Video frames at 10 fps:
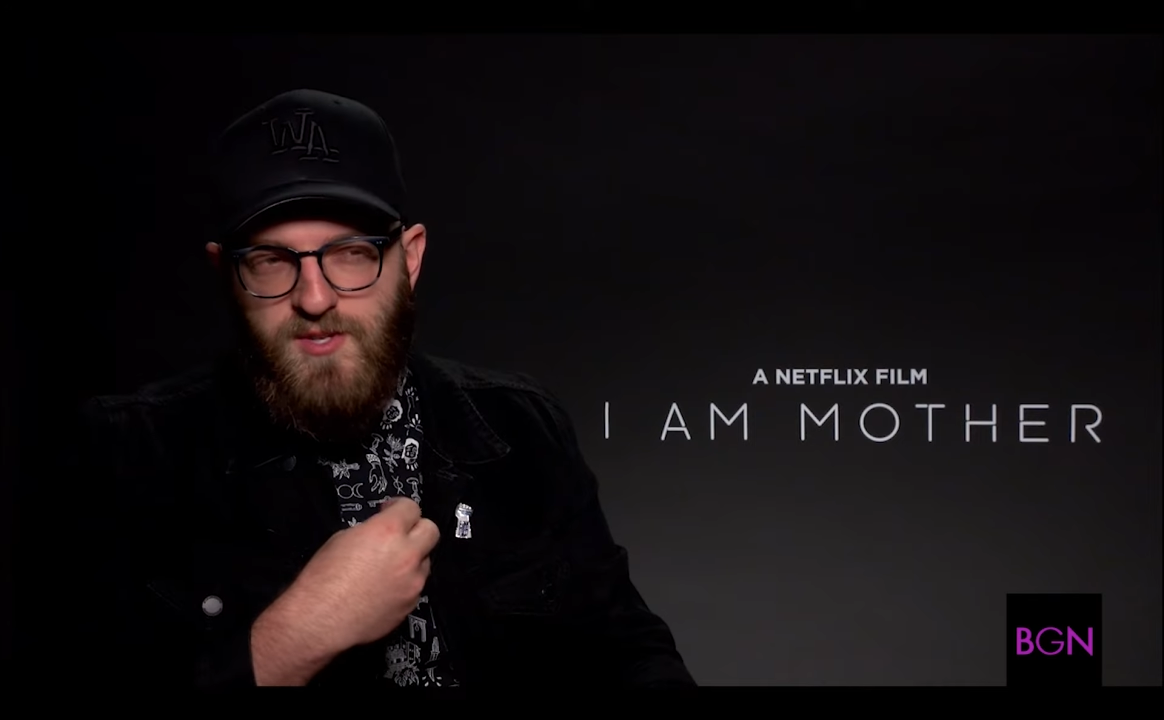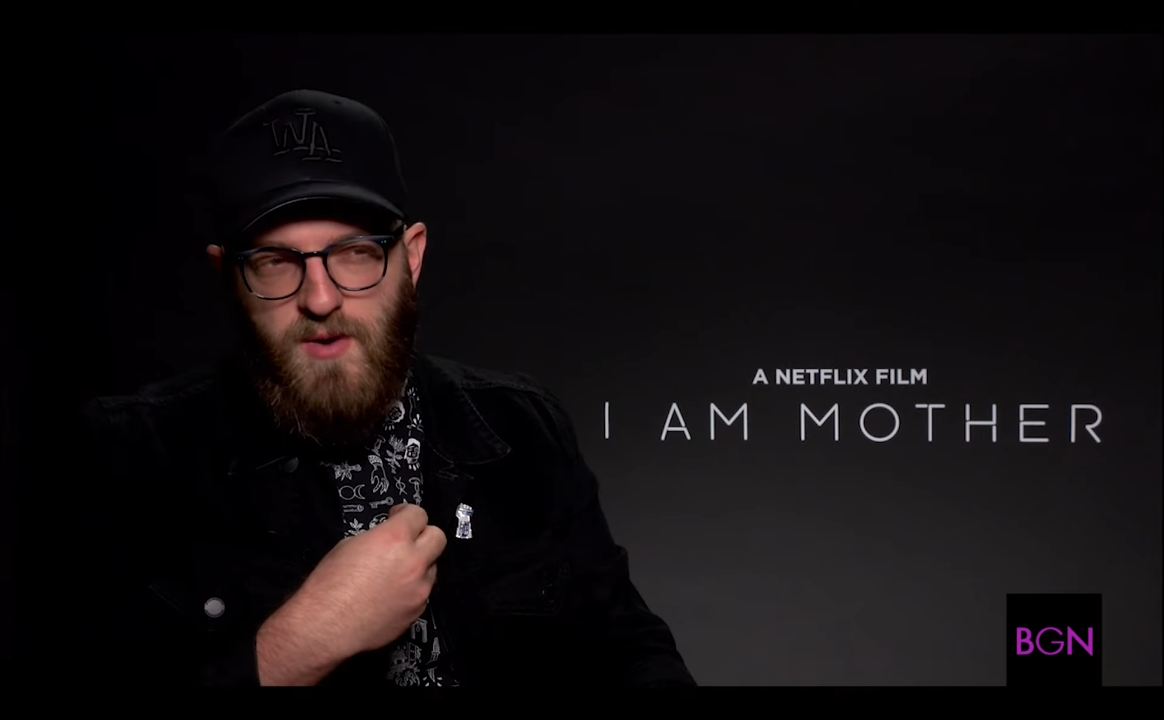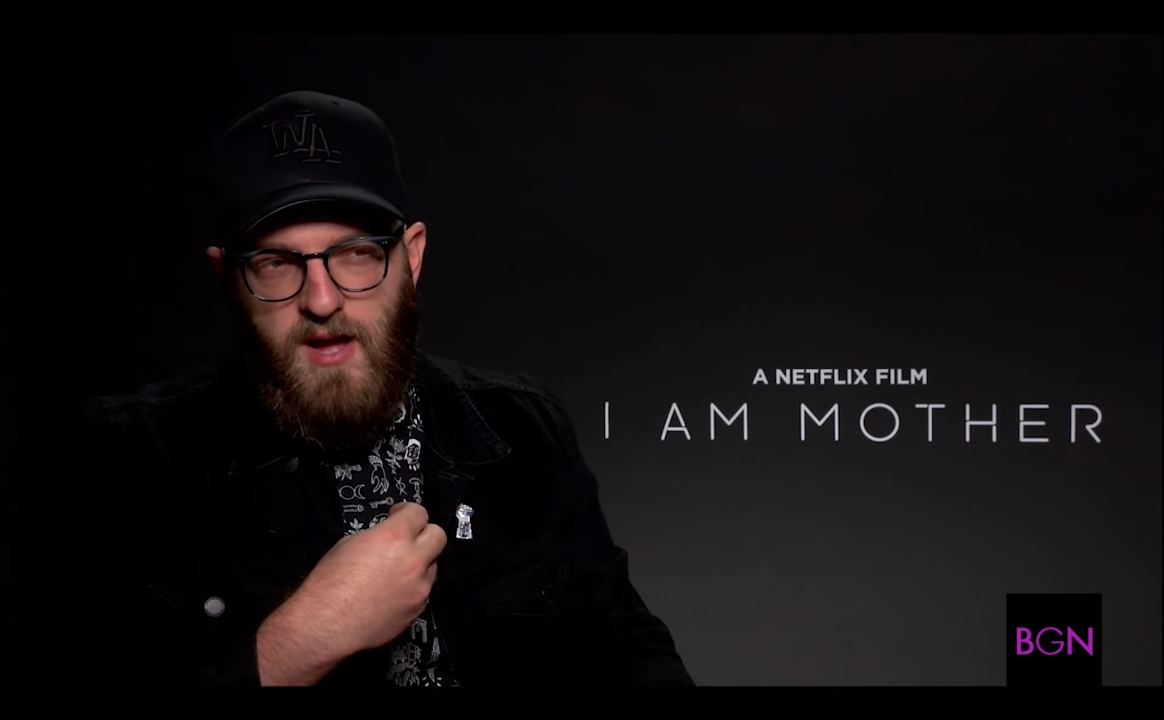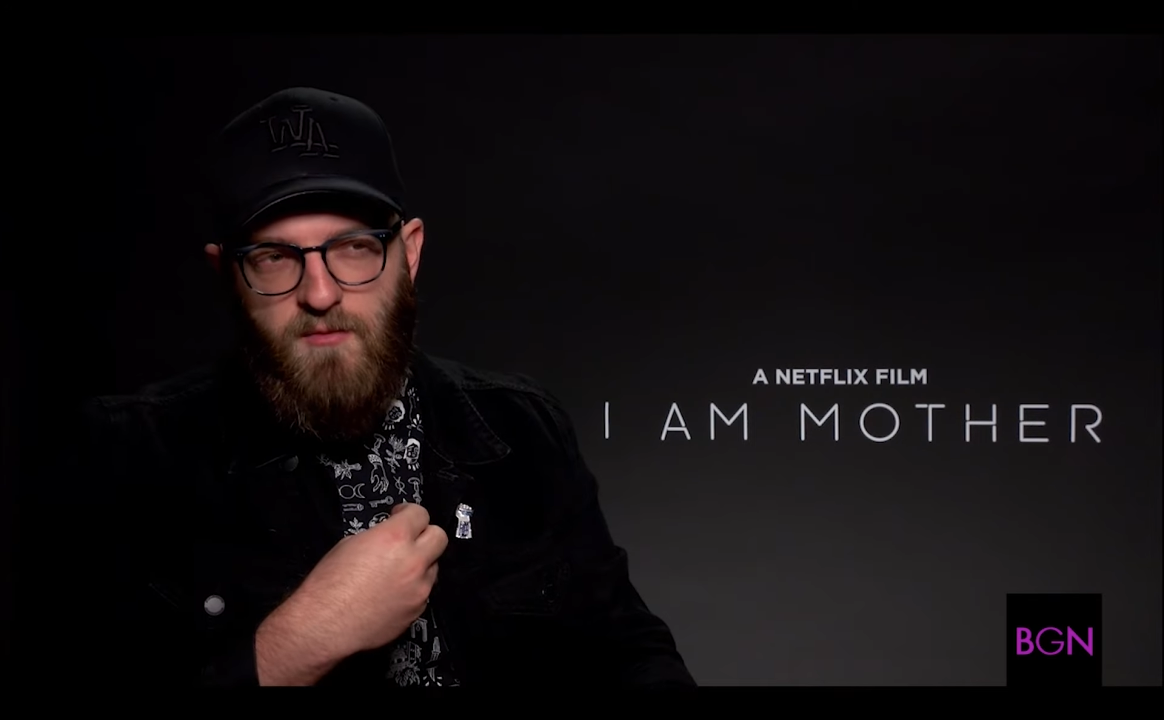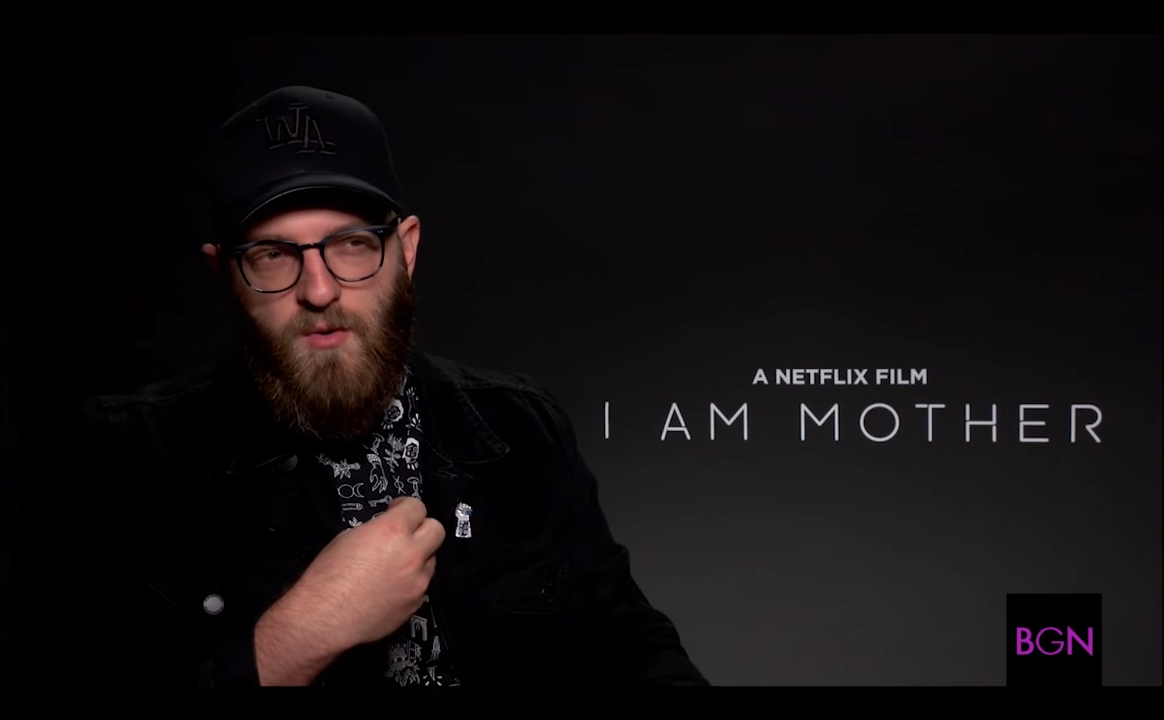what's
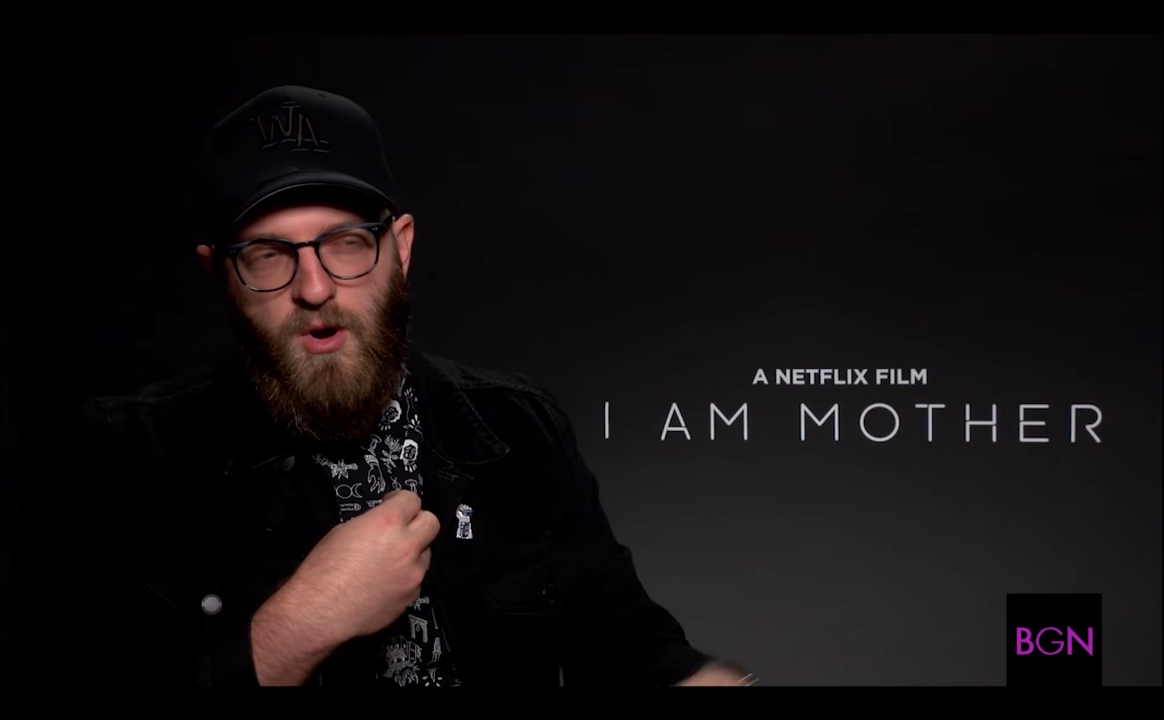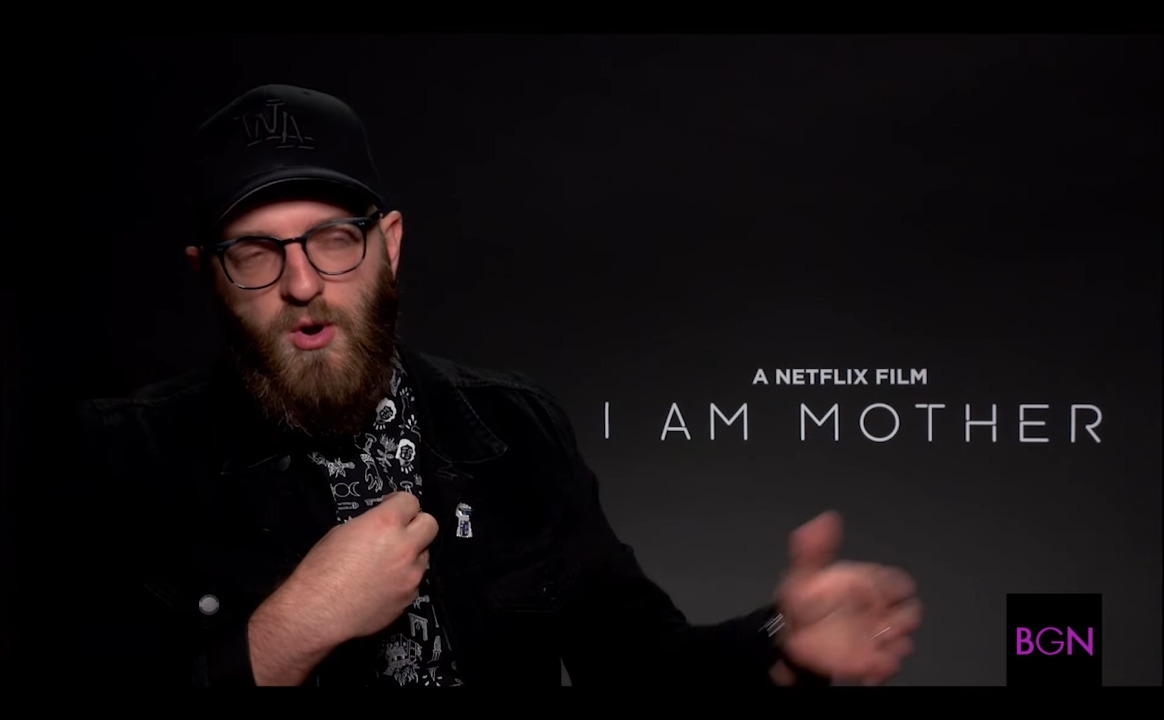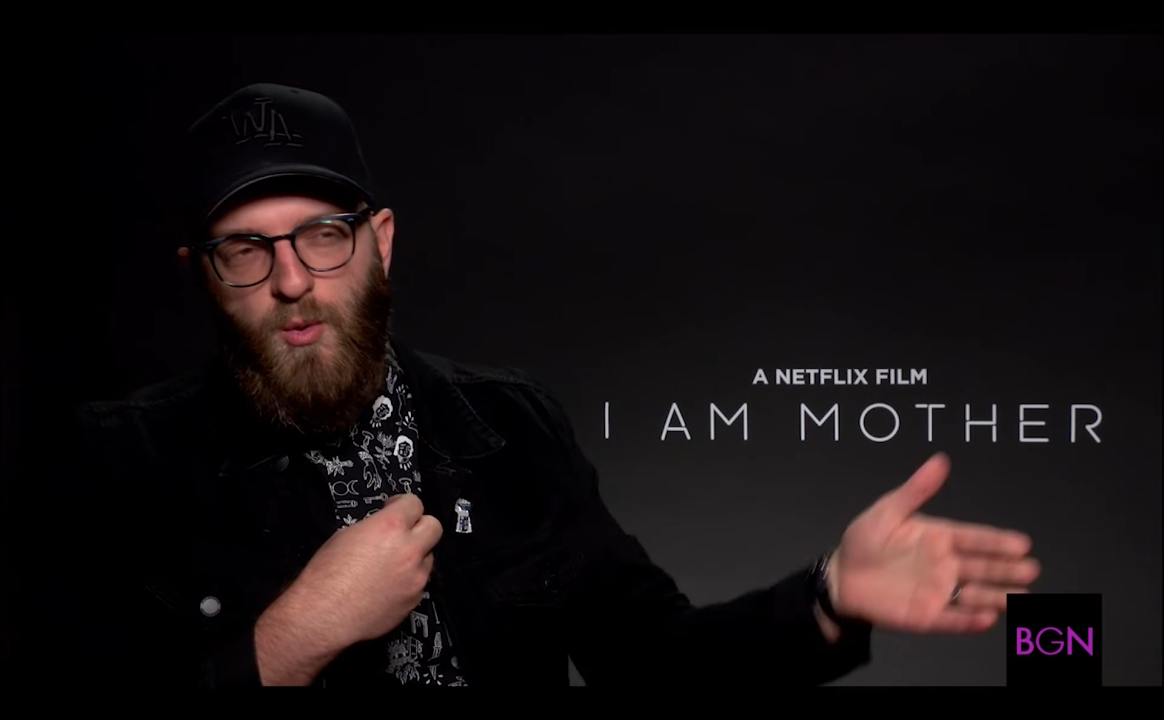right and wrong,